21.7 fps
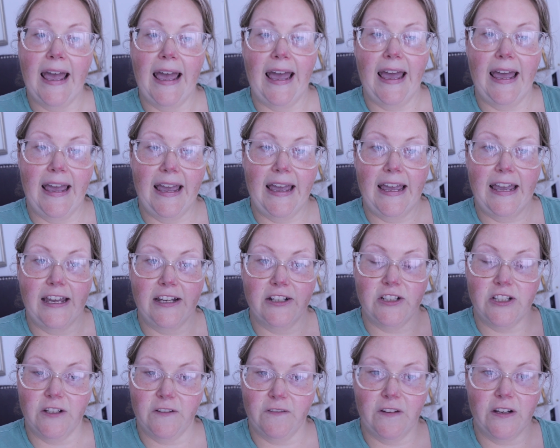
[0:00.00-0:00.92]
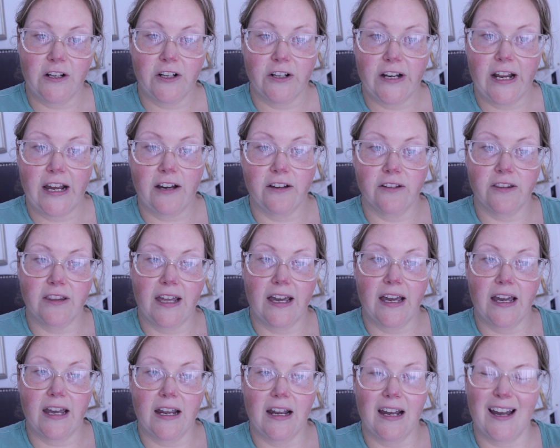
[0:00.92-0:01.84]
and she figured out
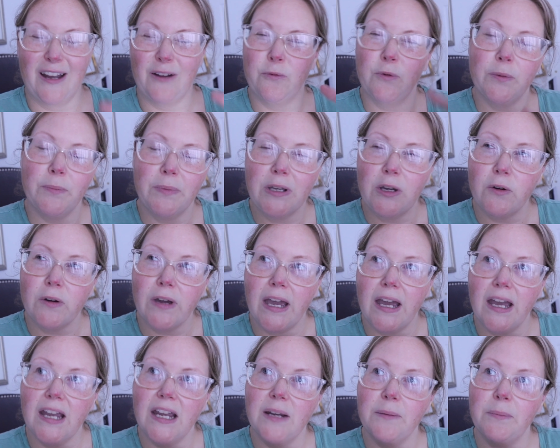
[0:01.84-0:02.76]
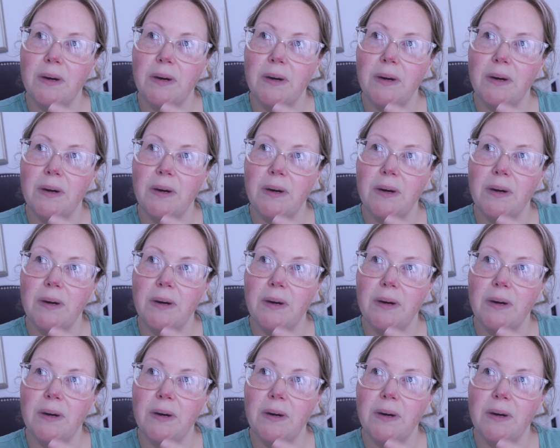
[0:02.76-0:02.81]
that I would be okay,